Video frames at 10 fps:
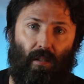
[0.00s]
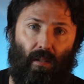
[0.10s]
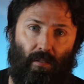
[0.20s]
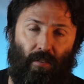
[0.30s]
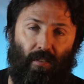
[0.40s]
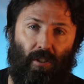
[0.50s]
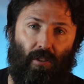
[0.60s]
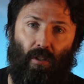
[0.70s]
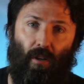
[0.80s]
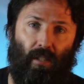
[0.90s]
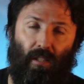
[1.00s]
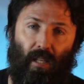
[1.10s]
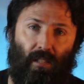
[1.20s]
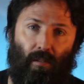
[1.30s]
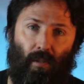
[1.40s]
division is nice and
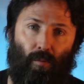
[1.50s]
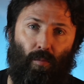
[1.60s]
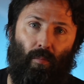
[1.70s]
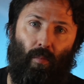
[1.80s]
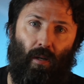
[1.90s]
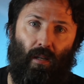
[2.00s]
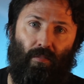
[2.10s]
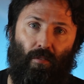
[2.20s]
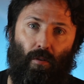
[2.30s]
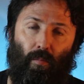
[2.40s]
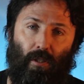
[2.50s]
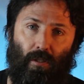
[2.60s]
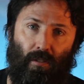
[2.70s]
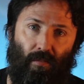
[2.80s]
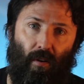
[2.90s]
easy once we're in mod arg form. We just
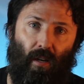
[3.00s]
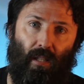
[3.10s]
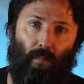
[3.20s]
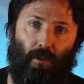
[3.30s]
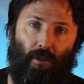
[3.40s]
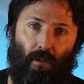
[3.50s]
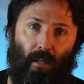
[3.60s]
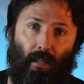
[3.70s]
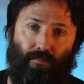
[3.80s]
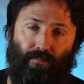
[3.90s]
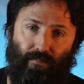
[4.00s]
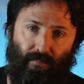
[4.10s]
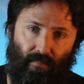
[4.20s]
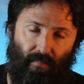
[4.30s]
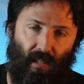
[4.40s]
divide the moduli,
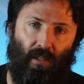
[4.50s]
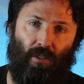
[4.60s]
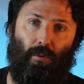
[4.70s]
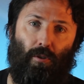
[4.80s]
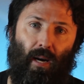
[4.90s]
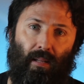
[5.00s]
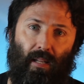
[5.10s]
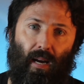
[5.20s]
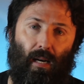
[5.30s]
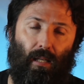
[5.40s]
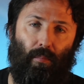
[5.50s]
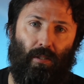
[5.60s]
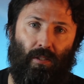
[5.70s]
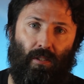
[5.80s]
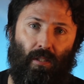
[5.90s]
subtract the
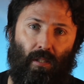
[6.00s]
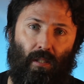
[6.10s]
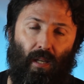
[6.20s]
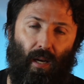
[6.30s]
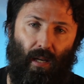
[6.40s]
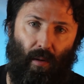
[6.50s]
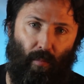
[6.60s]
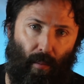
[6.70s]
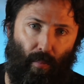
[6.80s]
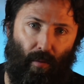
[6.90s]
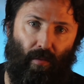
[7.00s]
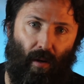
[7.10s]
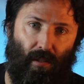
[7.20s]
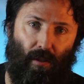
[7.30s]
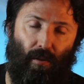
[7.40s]
arguments, again with that
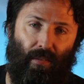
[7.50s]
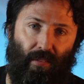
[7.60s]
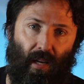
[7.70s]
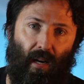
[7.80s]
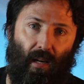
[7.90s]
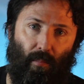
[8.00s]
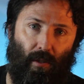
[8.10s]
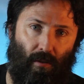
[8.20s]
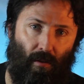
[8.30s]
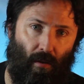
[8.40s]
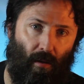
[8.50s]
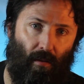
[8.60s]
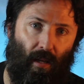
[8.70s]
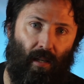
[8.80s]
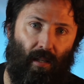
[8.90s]
proviso, if the argument's not
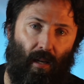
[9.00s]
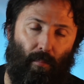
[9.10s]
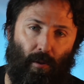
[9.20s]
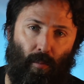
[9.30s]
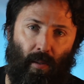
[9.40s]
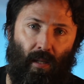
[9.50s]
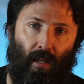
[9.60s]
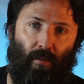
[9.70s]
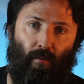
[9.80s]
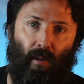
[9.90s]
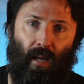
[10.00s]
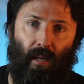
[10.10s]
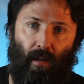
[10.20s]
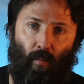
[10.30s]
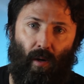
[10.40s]
ending up between negative
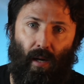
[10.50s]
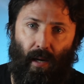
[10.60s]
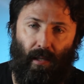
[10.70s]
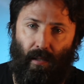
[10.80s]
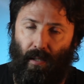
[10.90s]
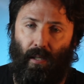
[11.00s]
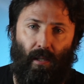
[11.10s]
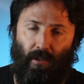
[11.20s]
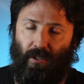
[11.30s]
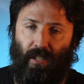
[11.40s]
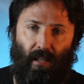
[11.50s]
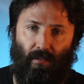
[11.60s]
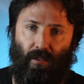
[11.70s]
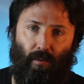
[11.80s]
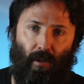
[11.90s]
180 and 180, just add or
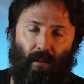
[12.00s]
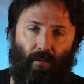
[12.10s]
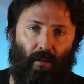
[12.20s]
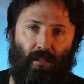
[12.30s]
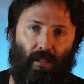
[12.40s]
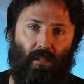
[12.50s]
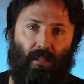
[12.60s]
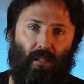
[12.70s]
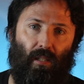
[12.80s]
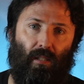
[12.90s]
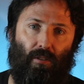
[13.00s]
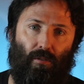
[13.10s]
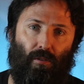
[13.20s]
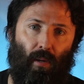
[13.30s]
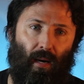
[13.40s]
subtract 360 until
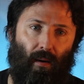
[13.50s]
you are.